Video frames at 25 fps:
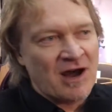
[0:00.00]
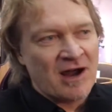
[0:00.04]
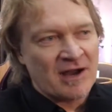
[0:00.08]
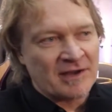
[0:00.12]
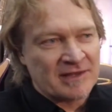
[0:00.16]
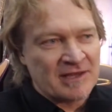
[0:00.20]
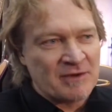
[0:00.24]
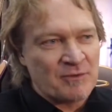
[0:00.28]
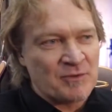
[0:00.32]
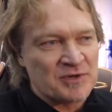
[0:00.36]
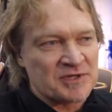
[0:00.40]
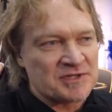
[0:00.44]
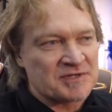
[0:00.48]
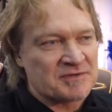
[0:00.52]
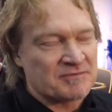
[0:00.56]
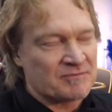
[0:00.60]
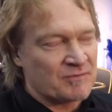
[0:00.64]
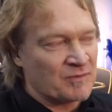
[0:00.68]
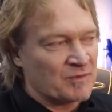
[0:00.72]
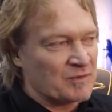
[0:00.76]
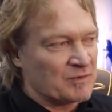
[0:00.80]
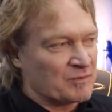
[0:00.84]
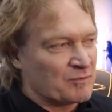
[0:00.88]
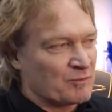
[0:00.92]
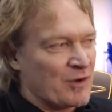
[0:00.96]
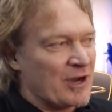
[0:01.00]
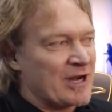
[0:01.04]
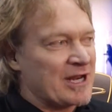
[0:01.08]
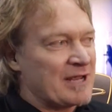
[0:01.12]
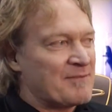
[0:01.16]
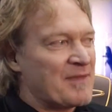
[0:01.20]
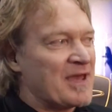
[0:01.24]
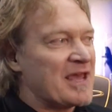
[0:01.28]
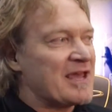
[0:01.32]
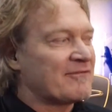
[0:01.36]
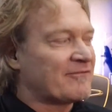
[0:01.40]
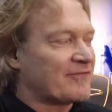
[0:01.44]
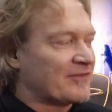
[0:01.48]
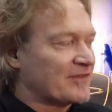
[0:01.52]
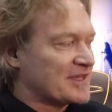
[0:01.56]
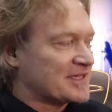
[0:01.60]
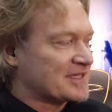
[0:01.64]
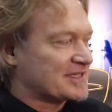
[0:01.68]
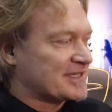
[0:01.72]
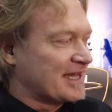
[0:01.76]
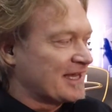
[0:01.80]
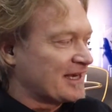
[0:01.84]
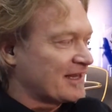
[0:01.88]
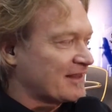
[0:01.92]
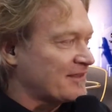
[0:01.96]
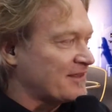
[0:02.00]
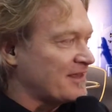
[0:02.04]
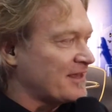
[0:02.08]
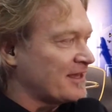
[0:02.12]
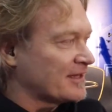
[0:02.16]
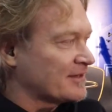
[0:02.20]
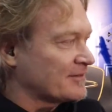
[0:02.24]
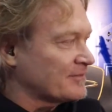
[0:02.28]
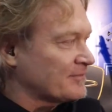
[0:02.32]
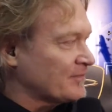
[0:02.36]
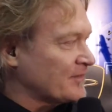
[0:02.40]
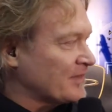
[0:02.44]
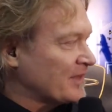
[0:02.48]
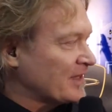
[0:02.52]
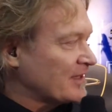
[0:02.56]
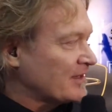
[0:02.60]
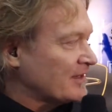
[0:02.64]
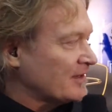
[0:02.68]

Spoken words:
along that was ready-made for this kind of thing.